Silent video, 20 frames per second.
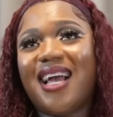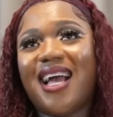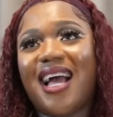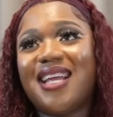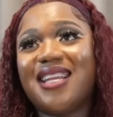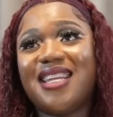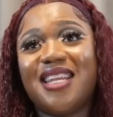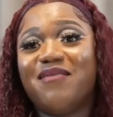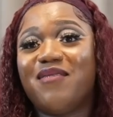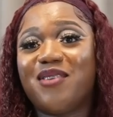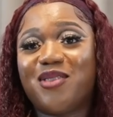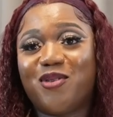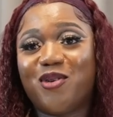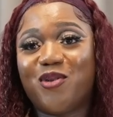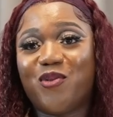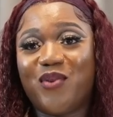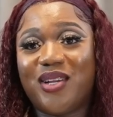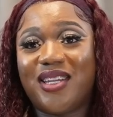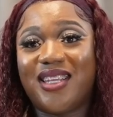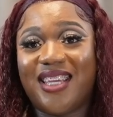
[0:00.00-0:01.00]
I never
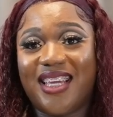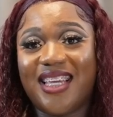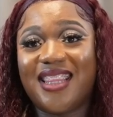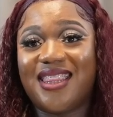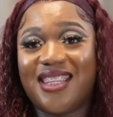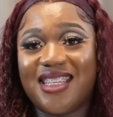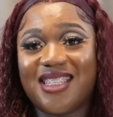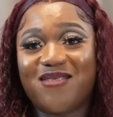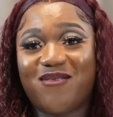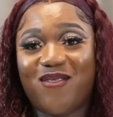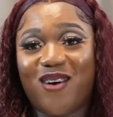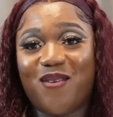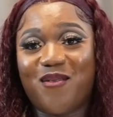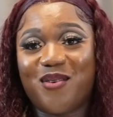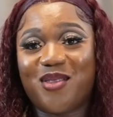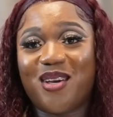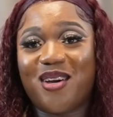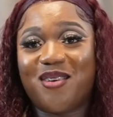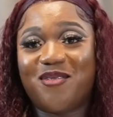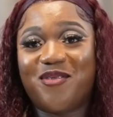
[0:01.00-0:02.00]
thought we'd get this far
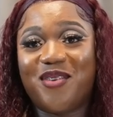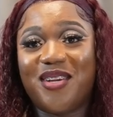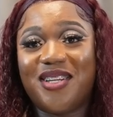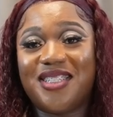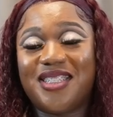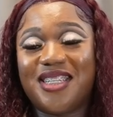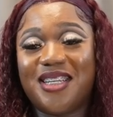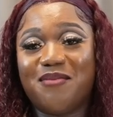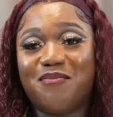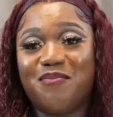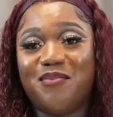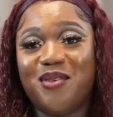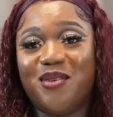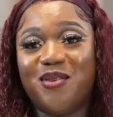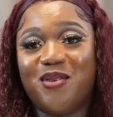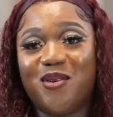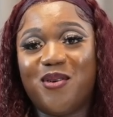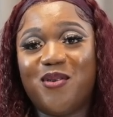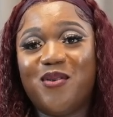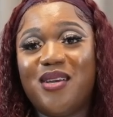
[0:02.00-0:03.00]
with our friendship,
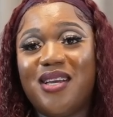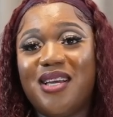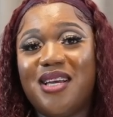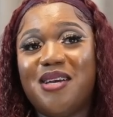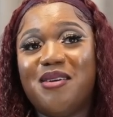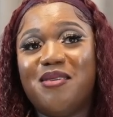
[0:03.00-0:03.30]
you know.